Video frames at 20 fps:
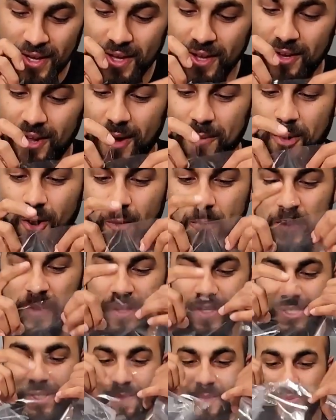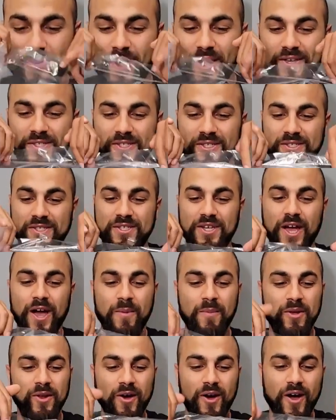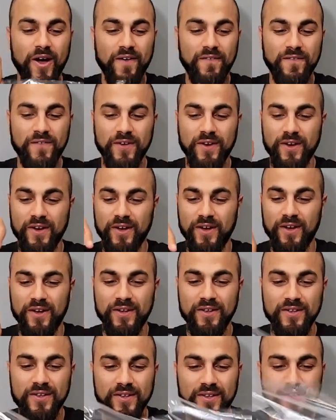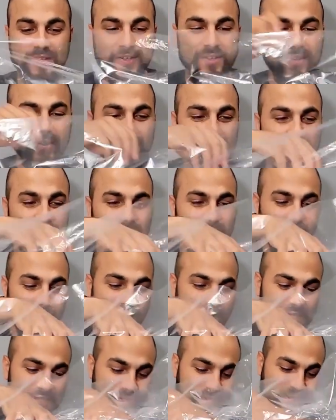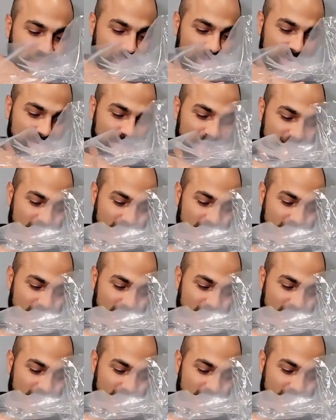Now I'm hoping this impresses, coming off last collectors